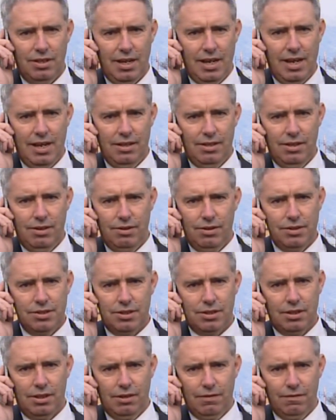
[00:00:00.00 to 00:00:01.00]
Is and it being
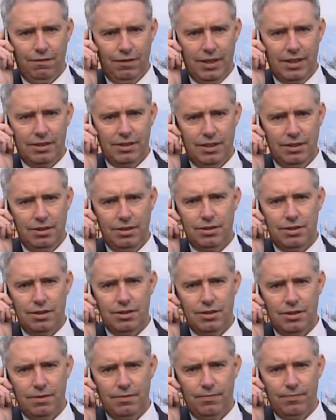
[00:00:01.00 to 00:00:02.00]
well managed at the usage.
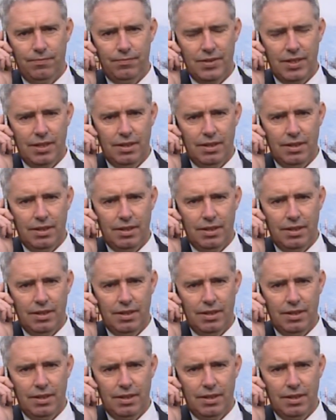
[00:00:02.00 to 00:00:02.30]
moment?